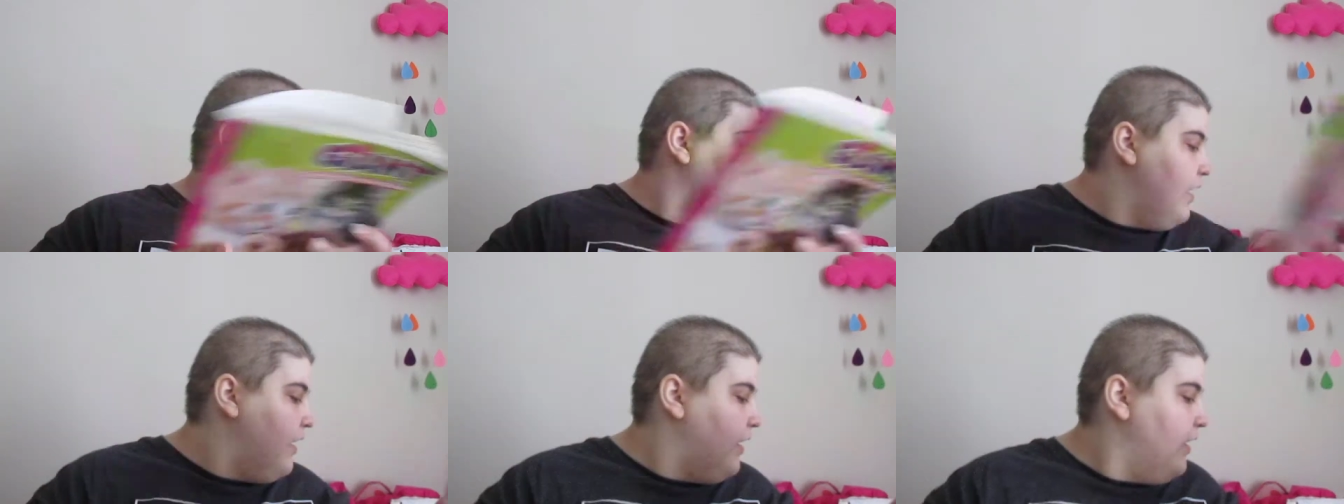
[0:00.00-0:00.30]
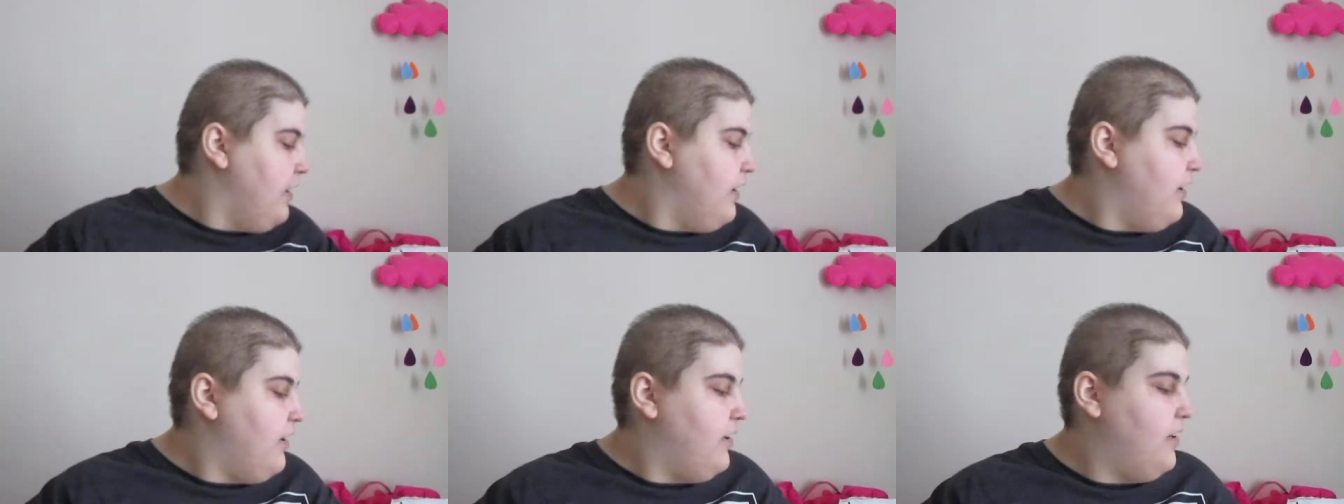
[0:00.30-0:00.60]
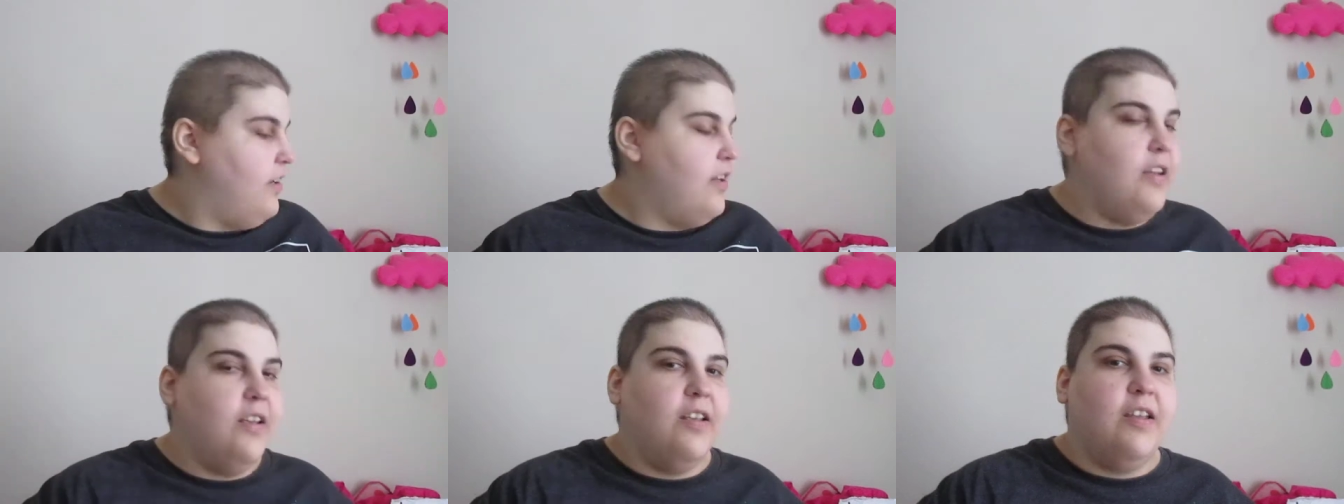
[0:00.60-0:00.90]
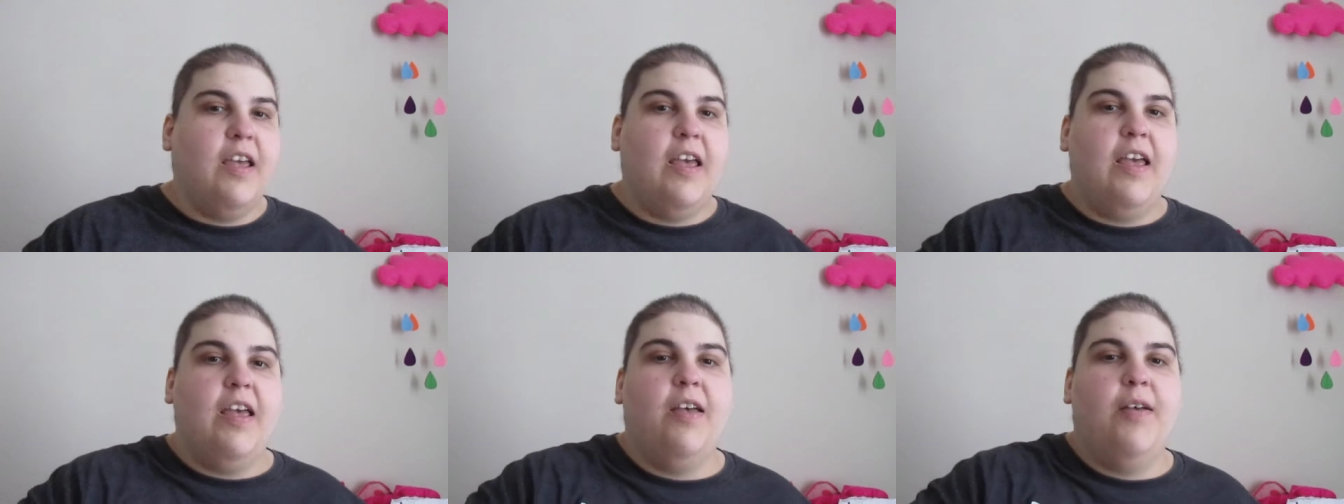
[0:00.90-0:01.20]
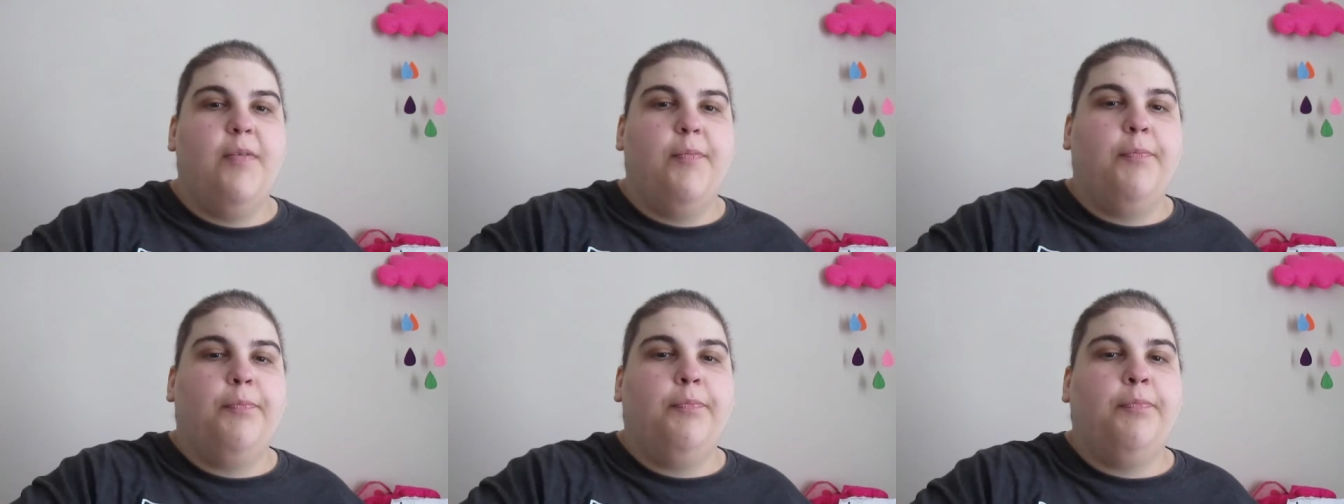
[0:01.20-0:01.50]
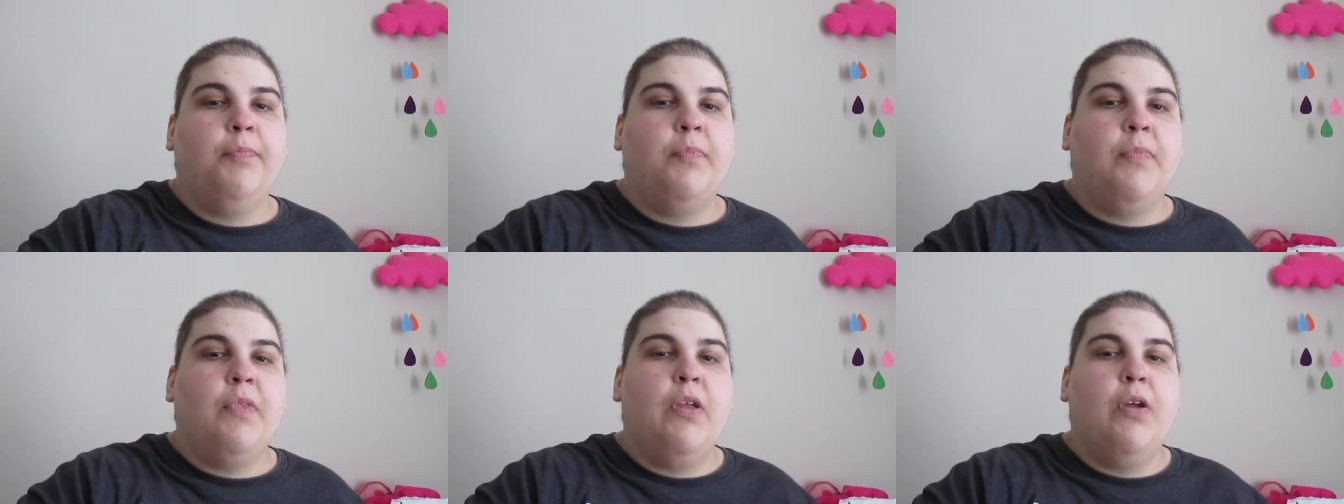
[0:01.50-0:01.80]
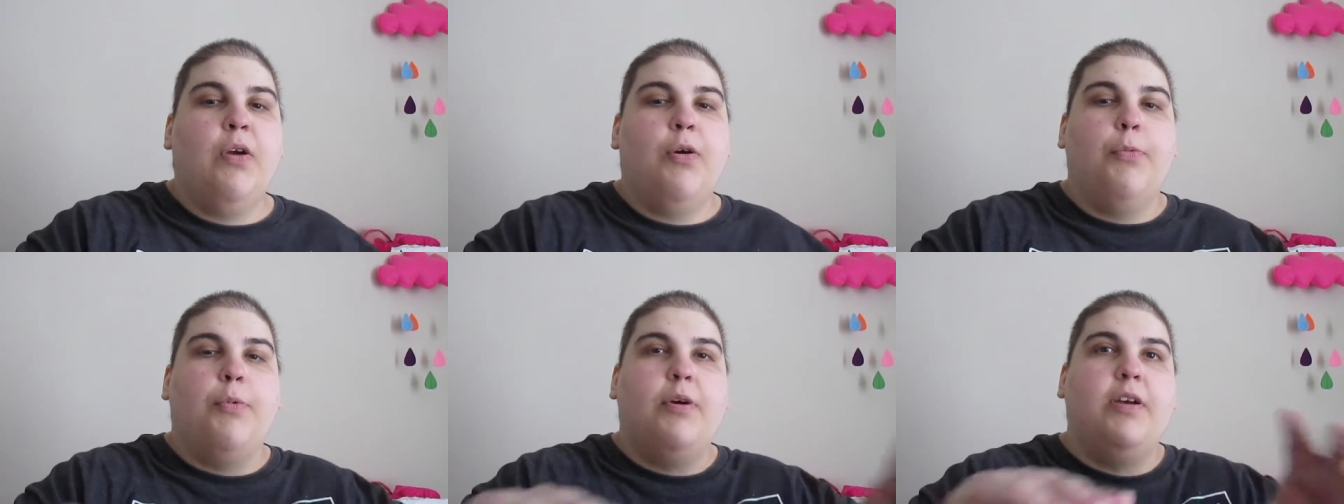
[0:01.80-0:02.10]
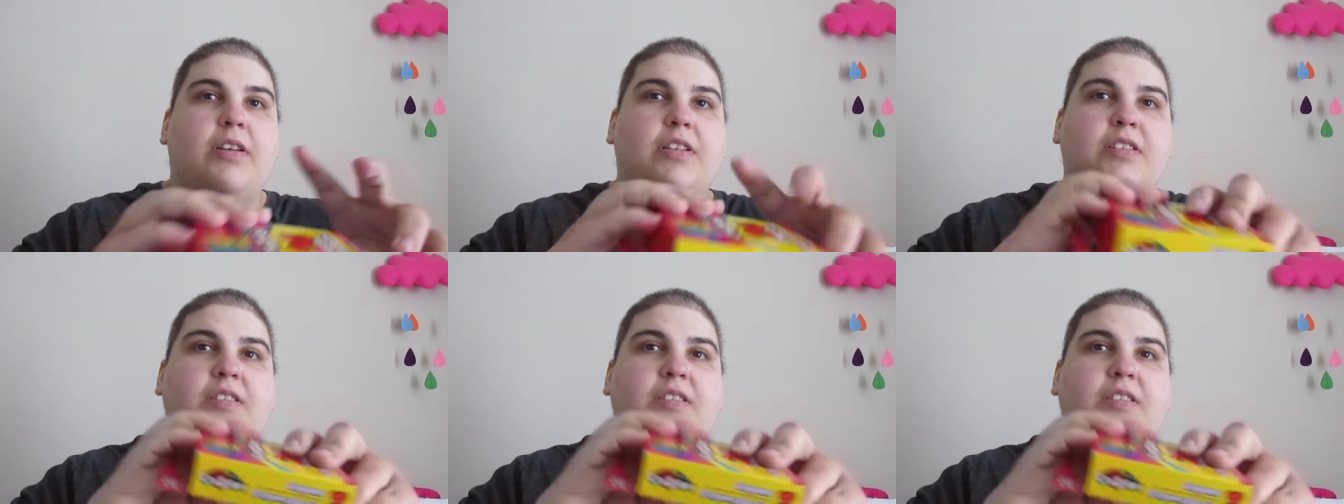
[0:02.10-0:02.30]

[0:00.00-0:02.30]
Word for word: And it came with